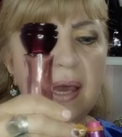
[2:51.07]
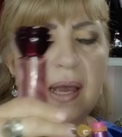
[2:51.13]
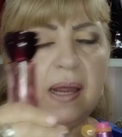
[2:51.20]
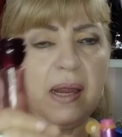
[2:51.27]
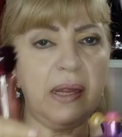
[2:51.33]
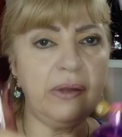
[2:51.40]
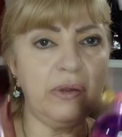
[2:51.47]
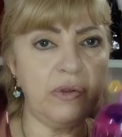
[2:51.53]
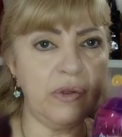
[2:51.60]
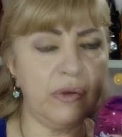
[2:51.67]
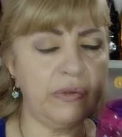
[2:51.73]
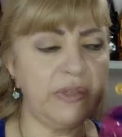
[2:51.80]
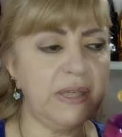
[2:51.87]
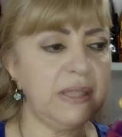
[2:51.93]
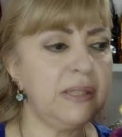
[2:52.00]
I, I don't
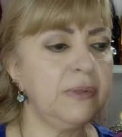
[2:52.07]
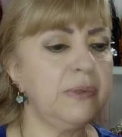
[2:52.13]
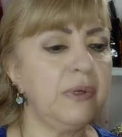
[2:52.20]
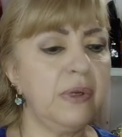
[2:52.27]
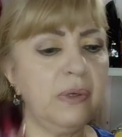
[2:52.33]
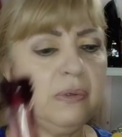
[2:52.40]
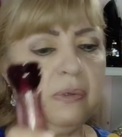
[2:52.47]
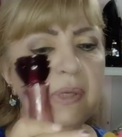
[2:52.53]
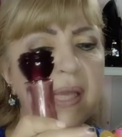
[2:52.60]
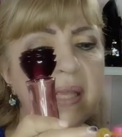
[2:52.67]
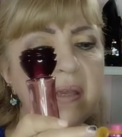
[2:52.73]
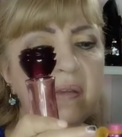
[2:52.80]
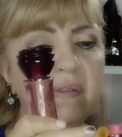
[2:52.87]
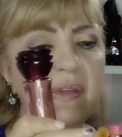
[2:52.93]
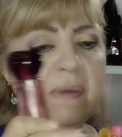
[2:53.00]
use it, you know,
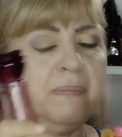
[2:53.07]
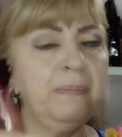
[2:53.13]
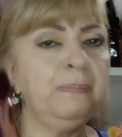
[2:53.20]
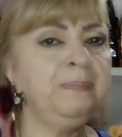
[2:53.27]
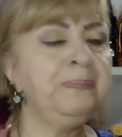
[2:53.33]
can you see?